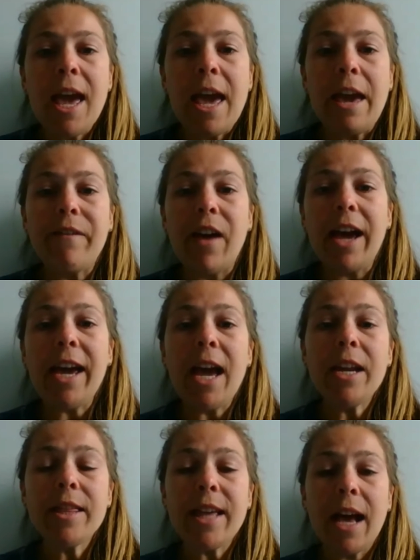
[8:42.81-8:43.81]
If I had
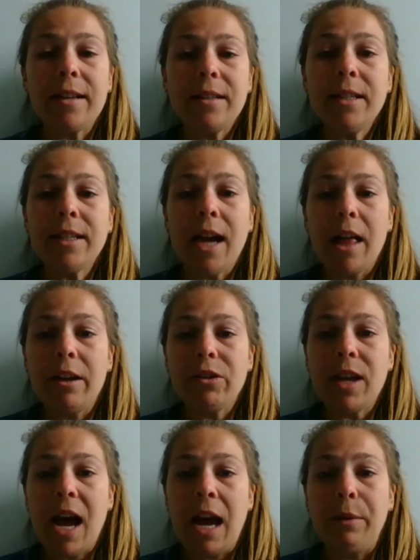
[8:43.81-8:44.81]
$1,000,
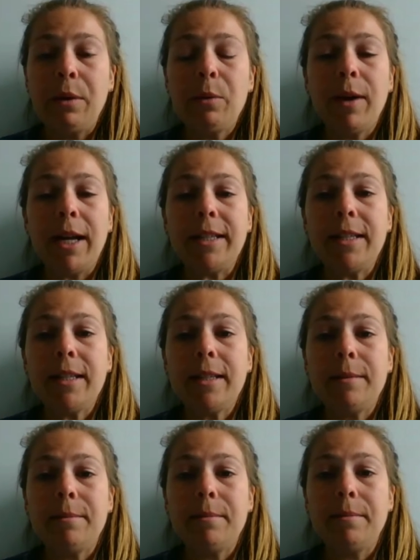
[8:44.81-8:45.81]
I would want to
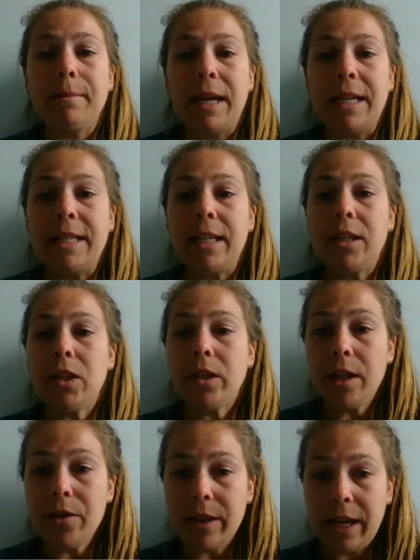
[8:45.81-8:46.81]
spend it
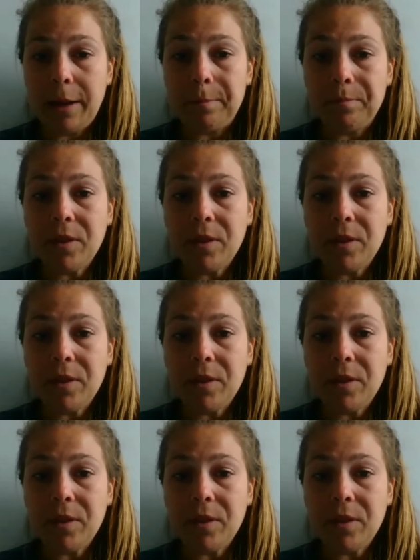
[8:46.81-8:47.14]
slowly.